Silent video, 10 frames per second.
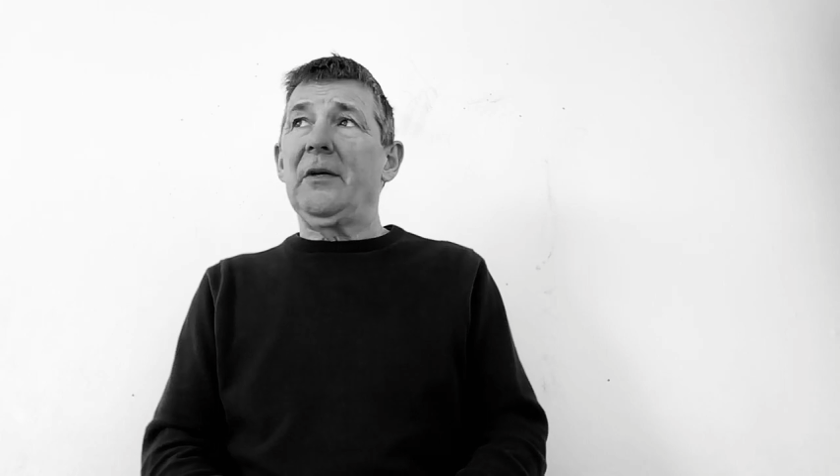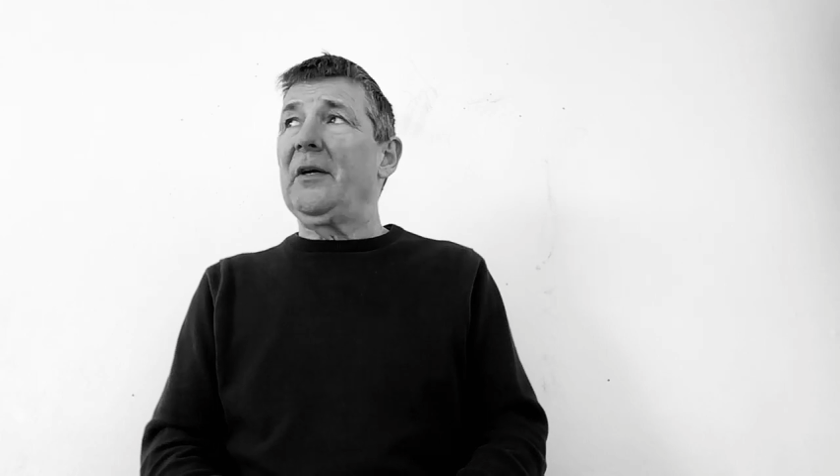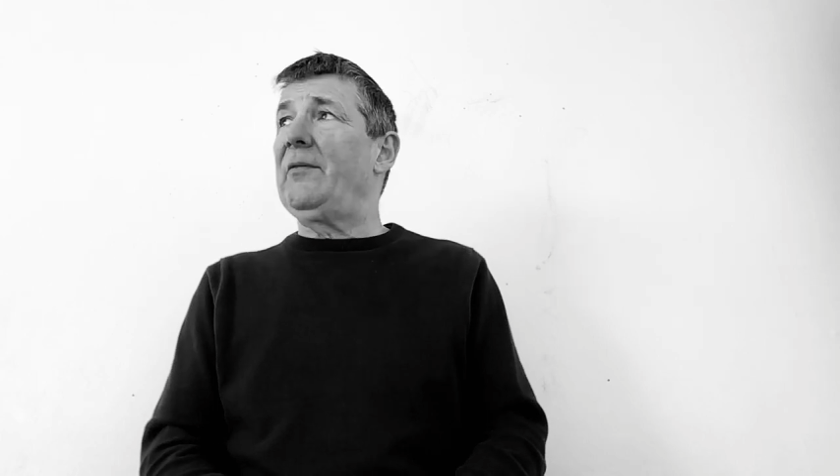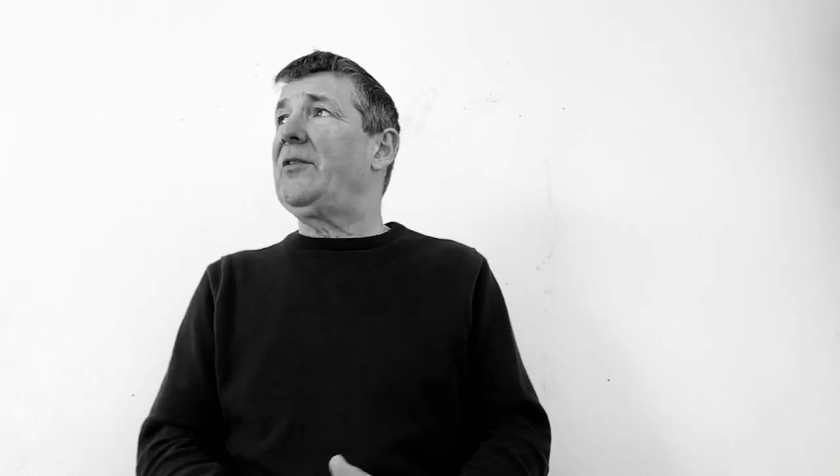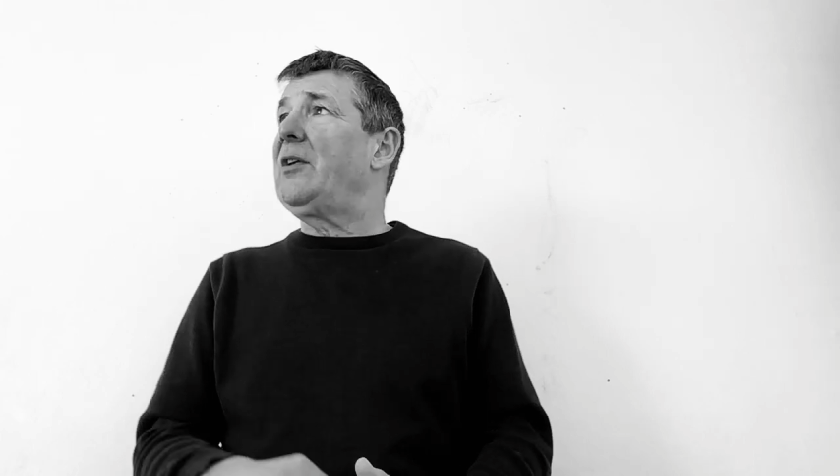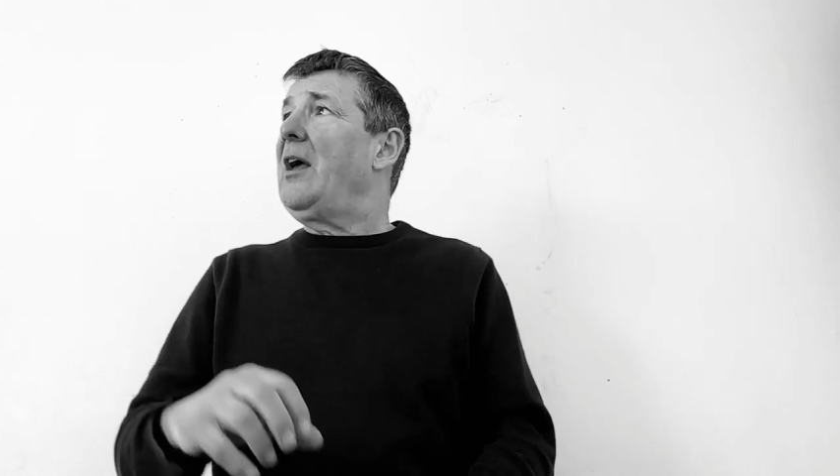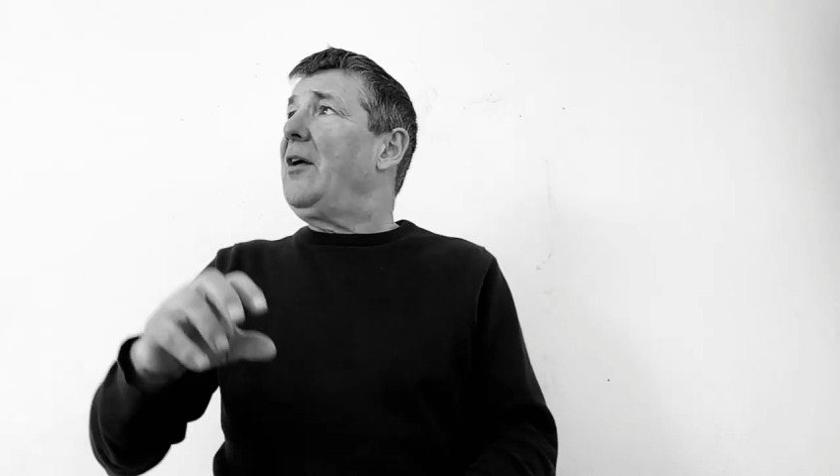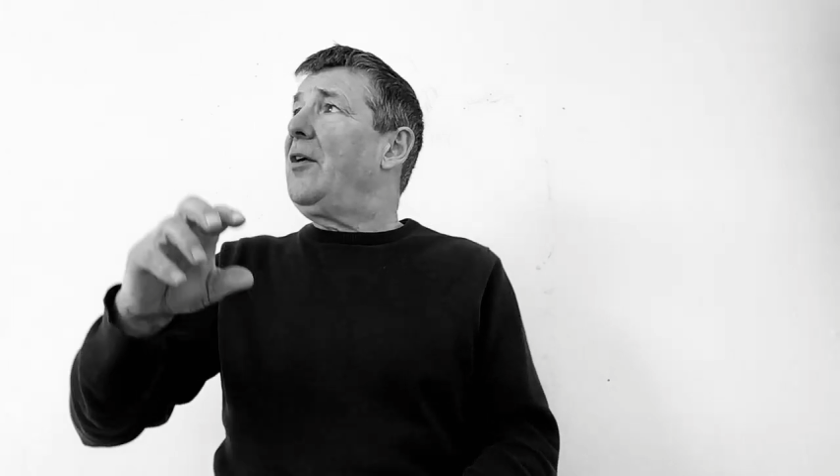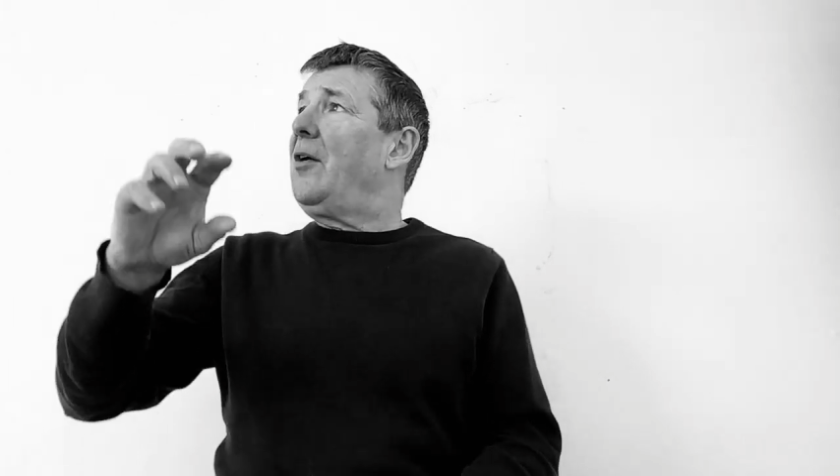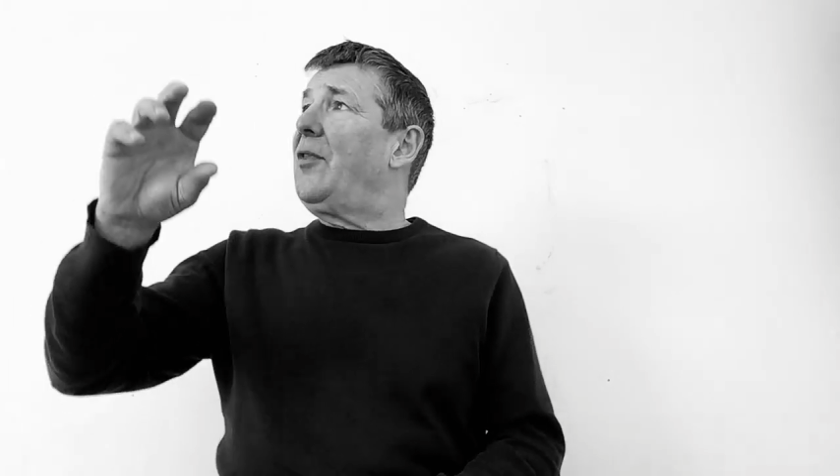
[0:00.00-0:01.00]
It was
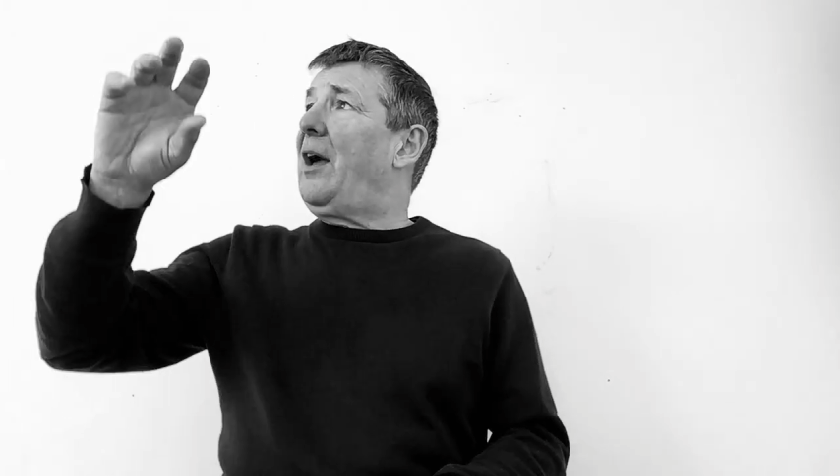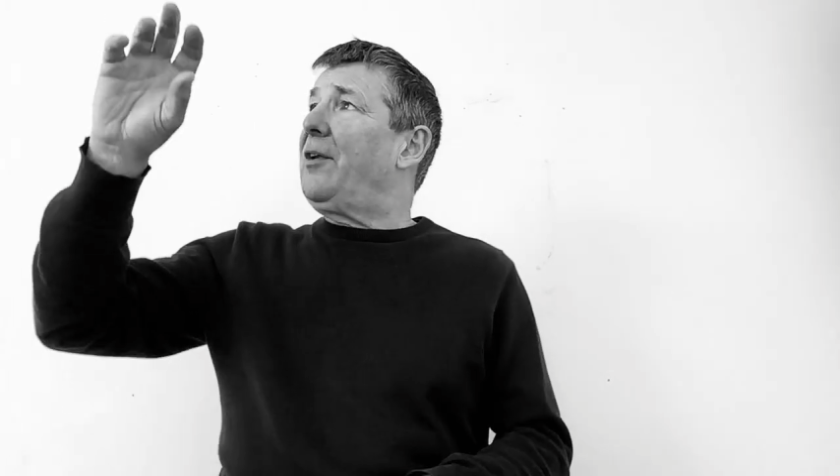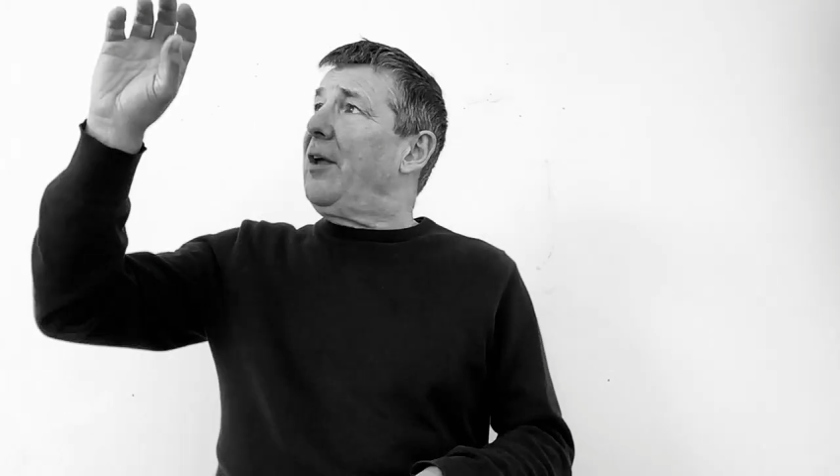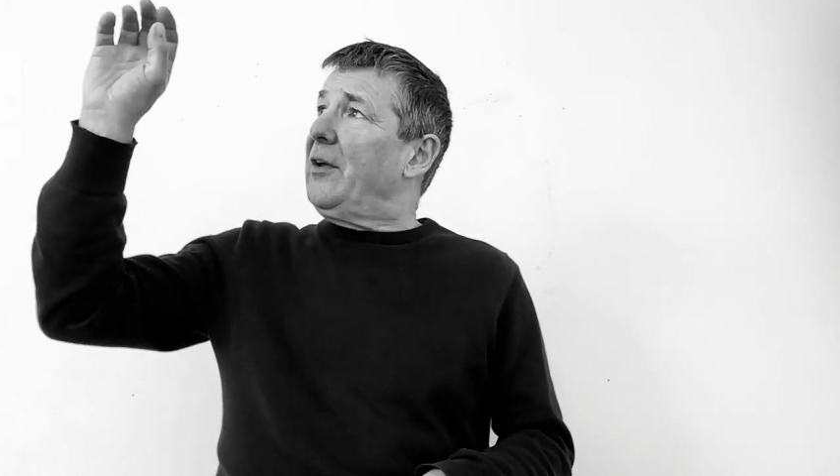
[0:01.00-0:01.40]
that,